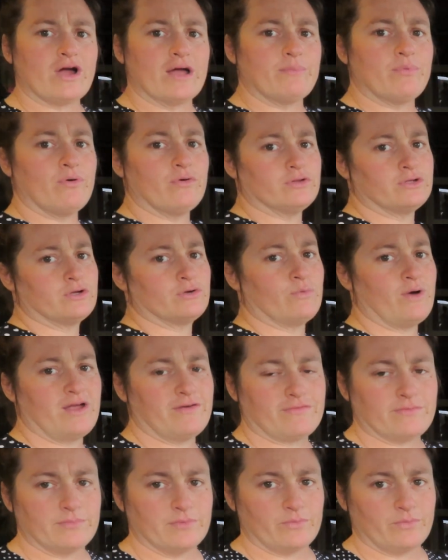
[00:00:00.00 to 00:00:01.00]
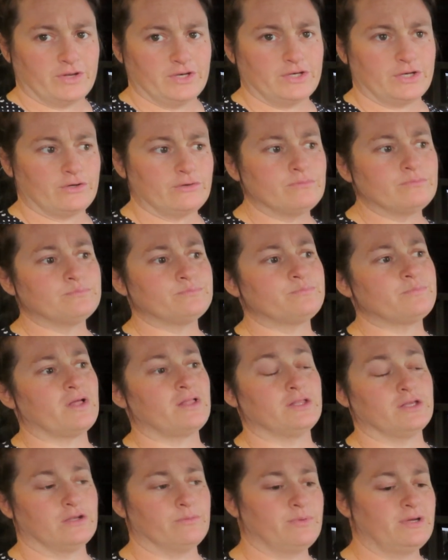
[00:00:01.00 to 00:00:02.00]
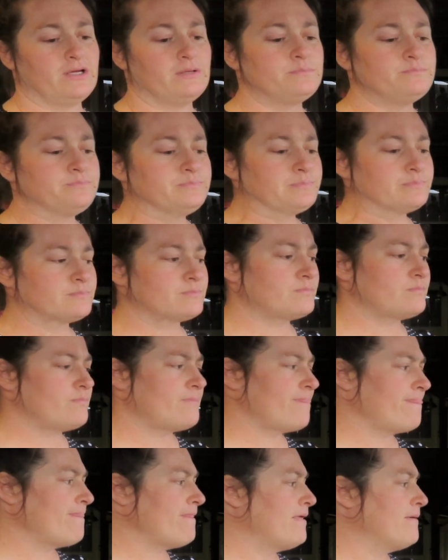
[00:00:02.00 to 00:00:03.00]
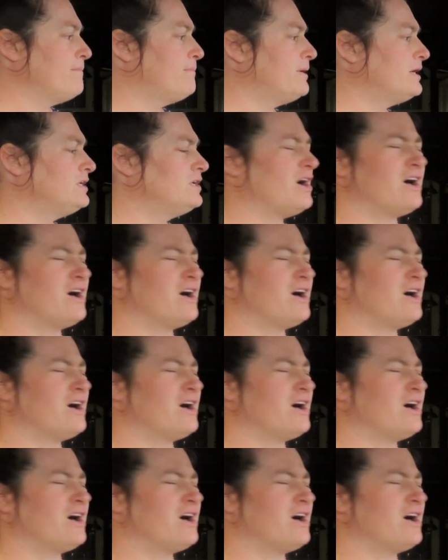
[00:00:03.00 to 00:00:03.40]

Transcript: I pulled it away from the window a little bit, but